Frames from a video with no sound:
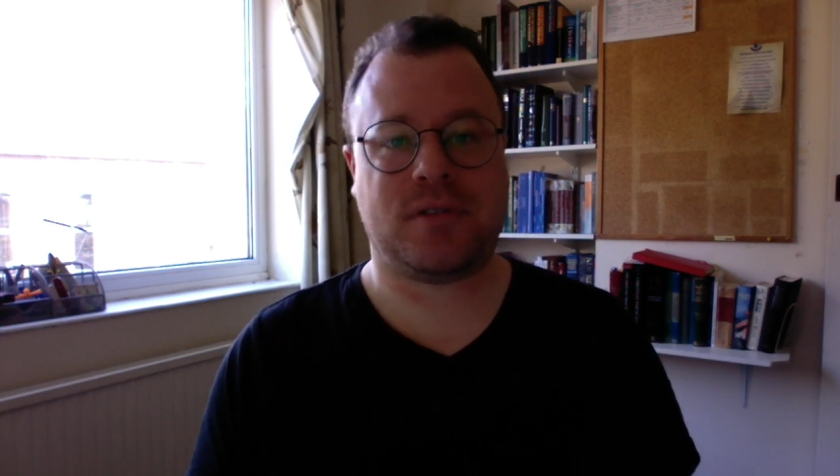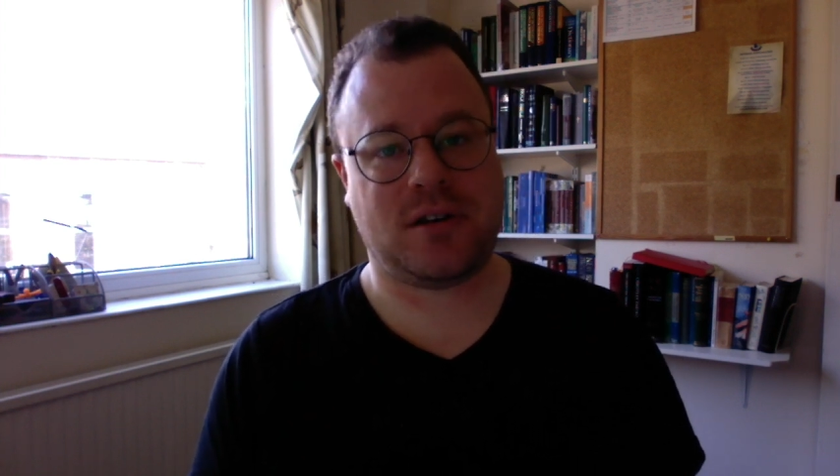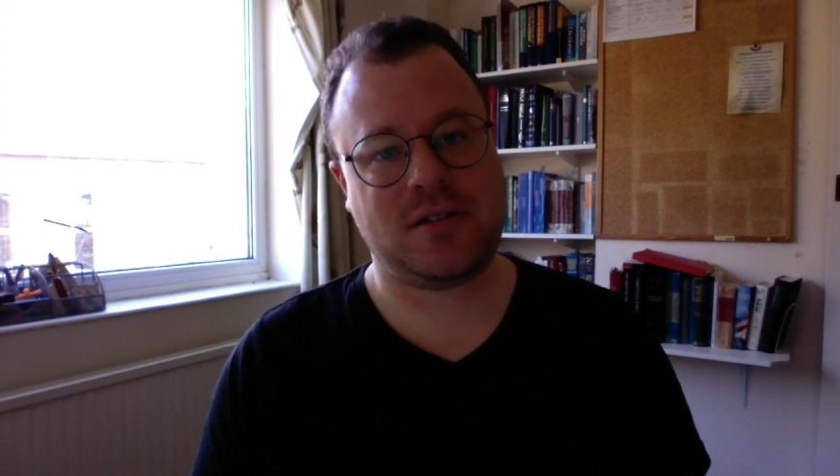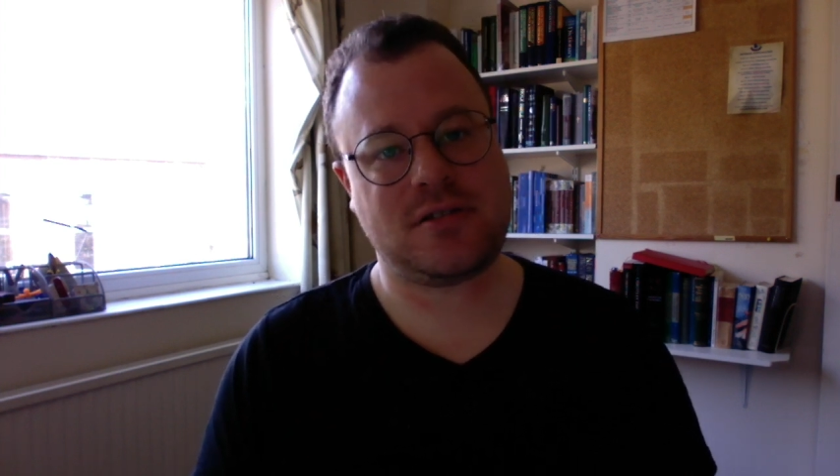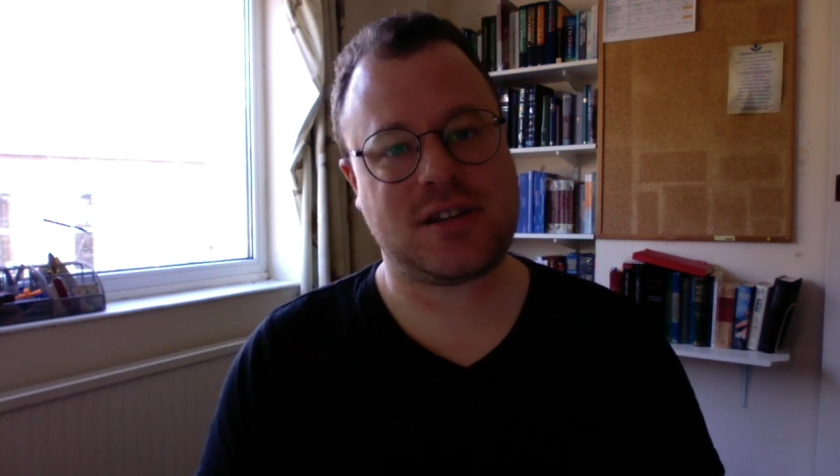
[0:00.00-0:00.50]

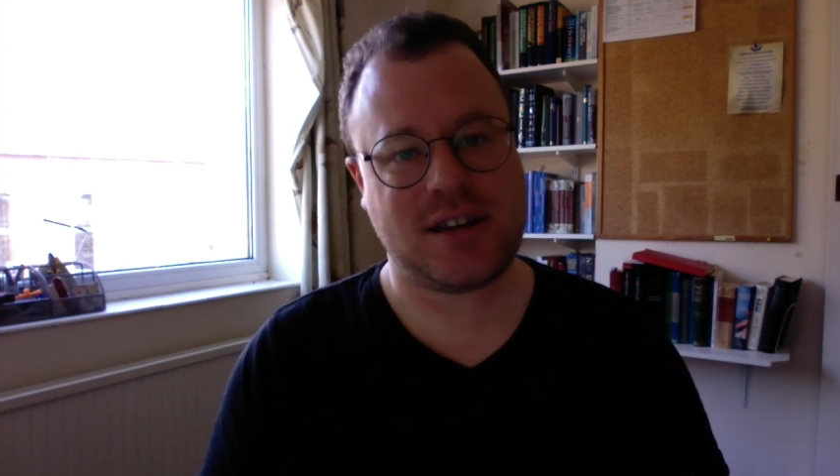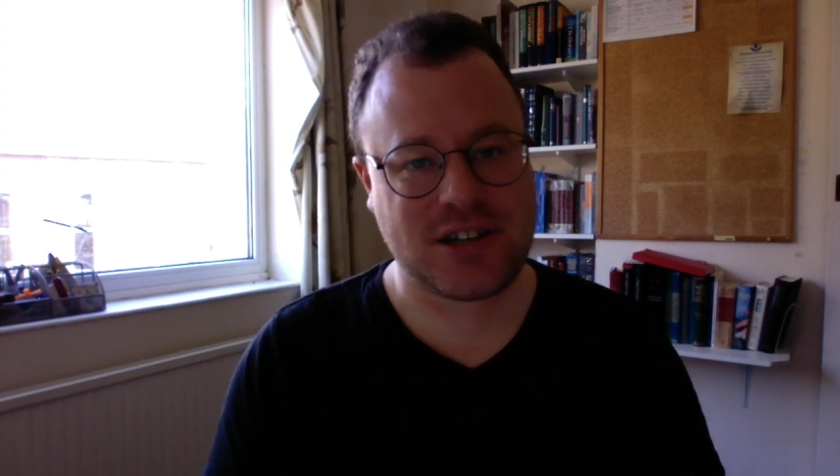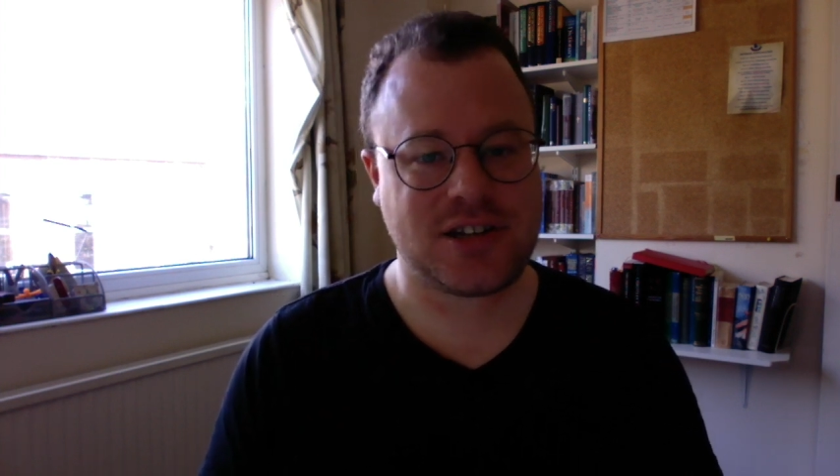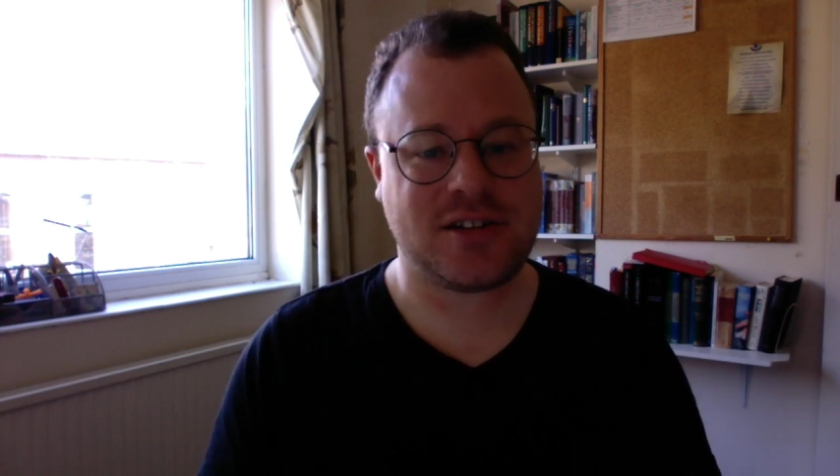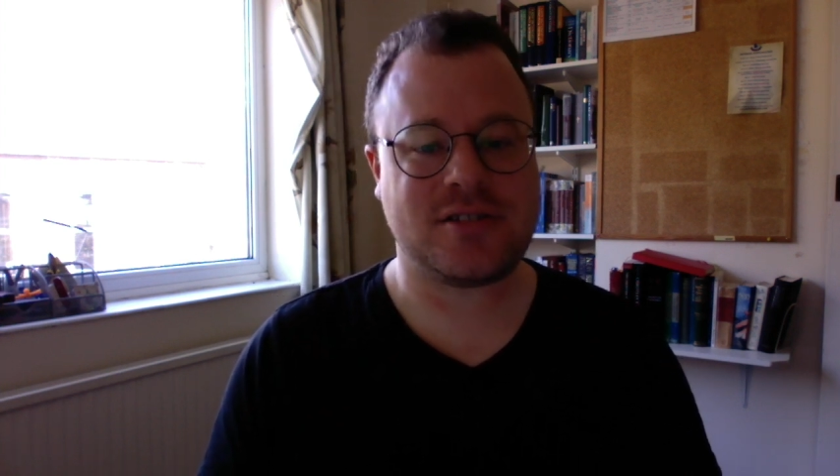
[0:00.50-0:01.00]
those
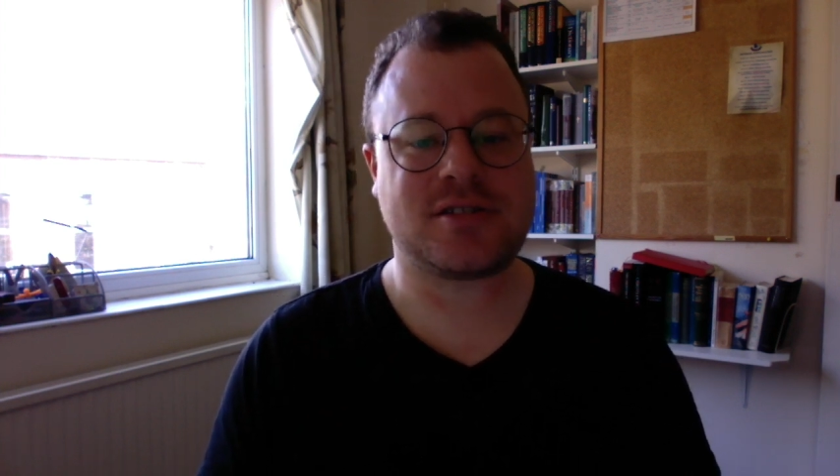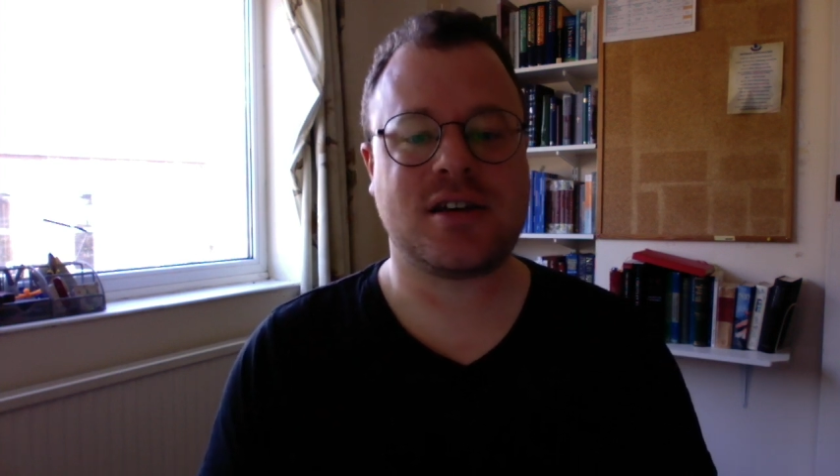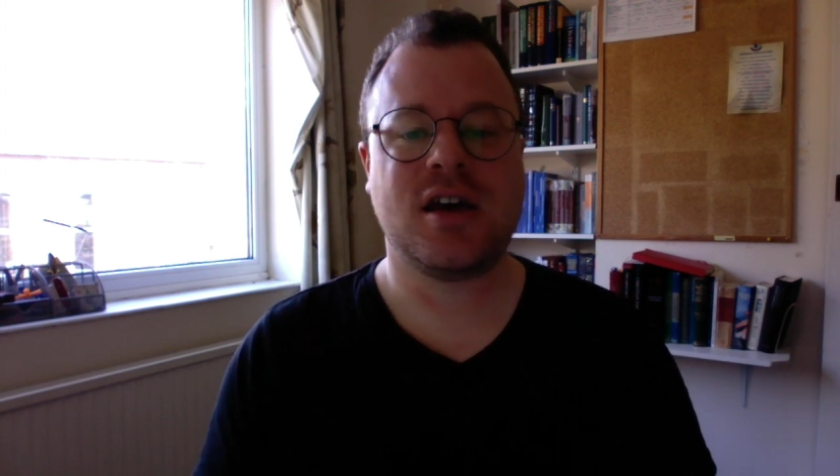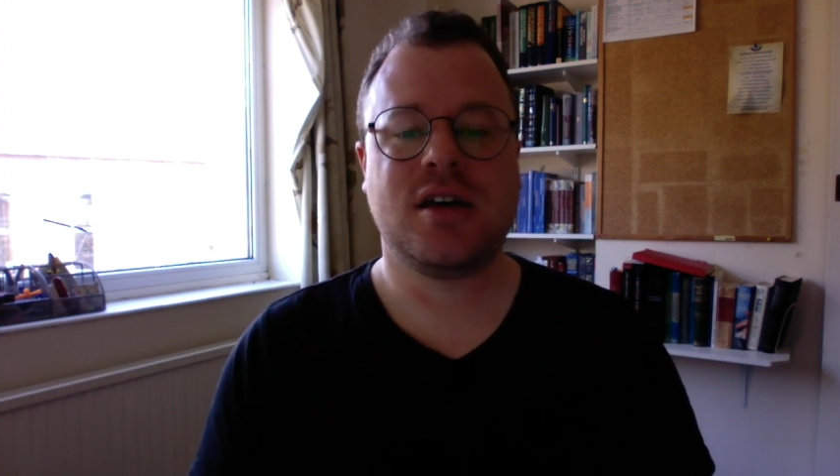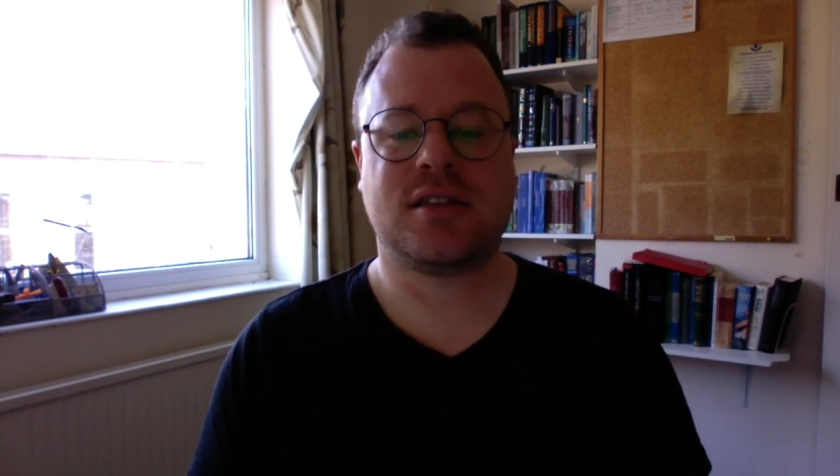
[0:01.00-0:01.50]
issues
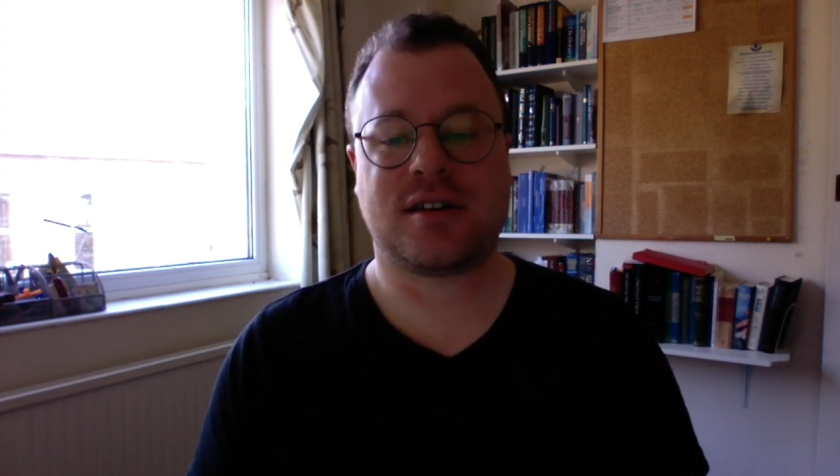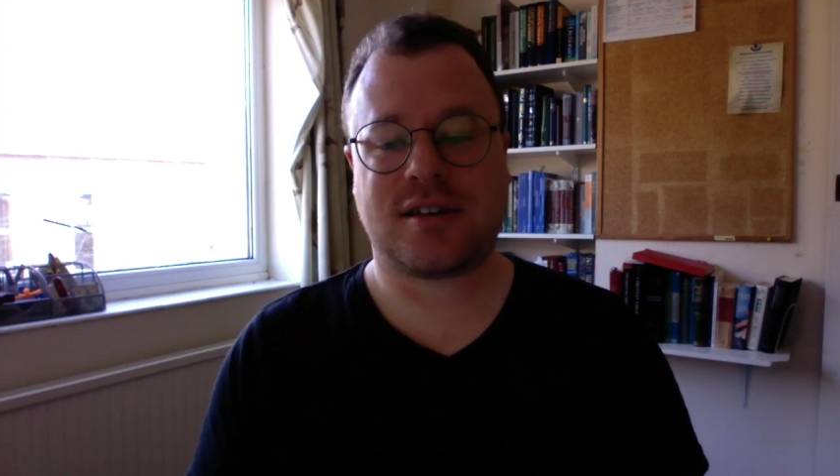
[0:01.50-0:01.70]
that